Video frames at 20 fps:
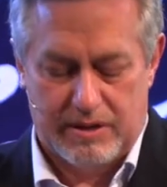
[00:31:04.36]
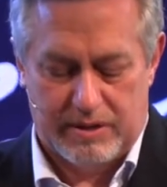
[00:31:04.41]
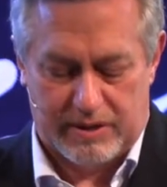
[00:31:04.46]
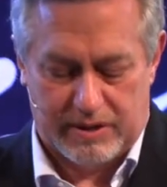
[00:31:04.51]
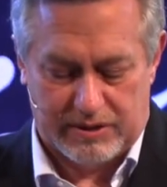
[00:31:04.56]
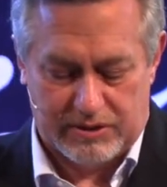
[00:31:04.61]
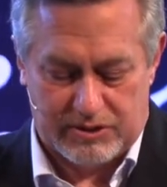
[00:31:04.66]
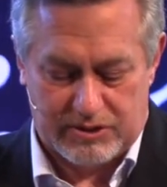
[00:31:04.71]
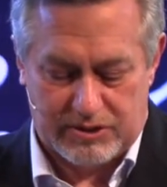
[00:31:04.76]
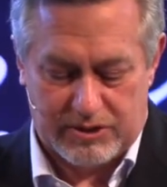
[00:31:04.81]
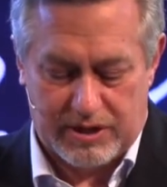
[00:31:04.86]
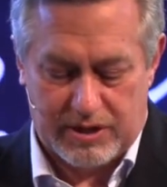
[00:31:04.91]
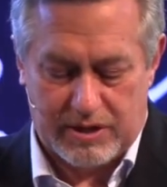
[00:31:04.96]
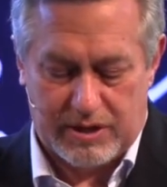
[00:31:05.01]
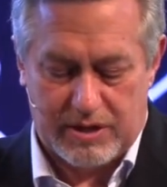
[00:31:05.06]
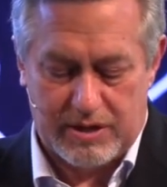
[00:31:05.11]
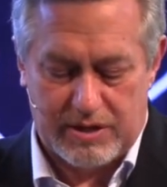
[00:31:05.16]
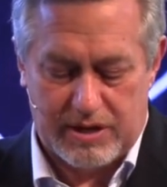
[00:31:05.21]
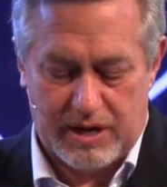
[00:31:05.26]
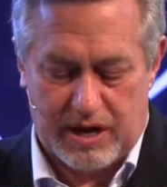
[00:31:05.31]
then sin
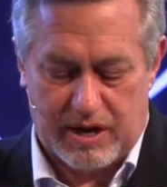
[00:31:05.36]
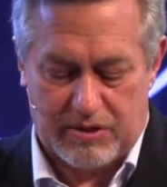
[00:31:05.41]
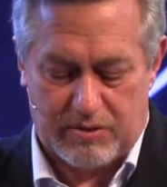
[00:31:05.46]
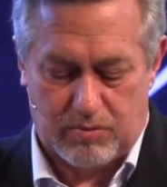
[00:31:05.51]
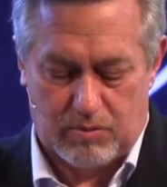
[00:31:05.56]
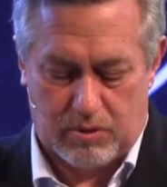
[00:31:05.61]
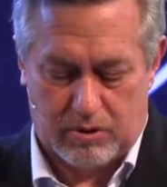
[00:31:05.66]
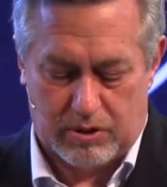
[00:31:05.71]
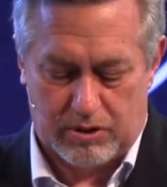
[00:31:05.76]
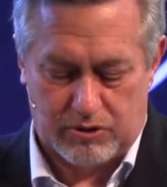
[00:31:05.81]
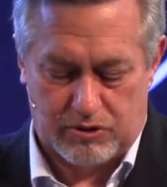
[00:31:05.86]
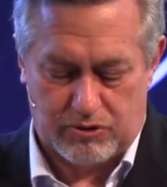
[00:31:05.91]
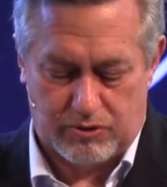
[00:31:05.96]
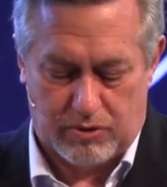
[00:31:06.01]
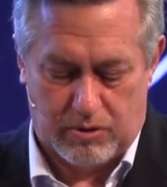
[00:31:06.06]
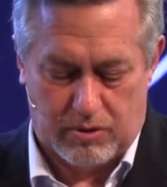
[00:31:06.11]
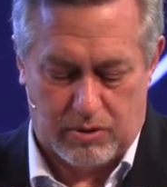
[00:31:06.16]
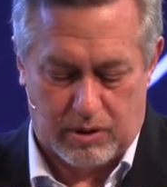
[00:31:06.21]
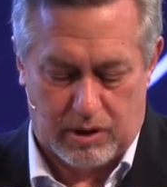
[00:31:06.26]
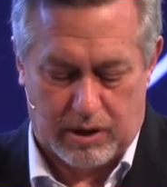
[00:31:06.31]
and death will
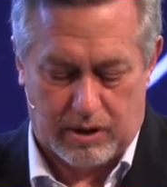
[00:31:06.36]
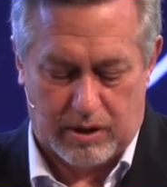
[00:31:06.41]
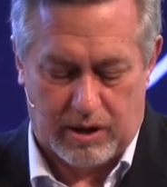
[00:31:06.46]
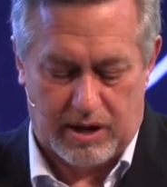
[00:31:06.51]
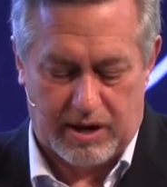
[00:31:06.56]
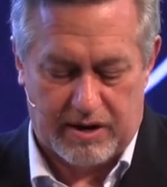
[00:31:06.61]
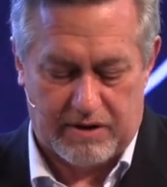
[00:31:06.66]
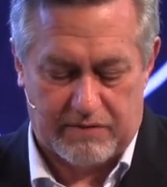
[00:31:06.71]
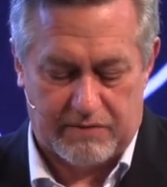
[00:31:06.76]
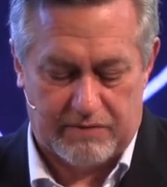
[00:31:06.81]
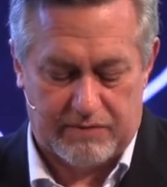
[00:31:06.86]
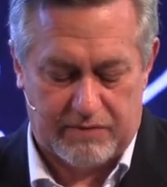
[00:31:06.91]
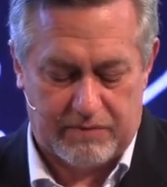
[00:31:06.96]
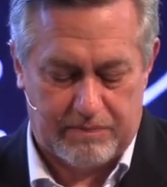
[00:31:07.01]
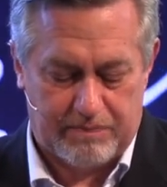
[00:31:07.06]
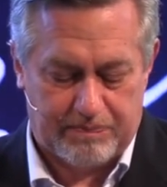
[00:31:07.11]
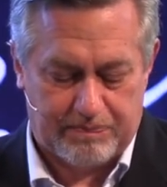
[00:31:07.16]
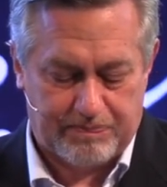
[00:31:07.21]
control our life.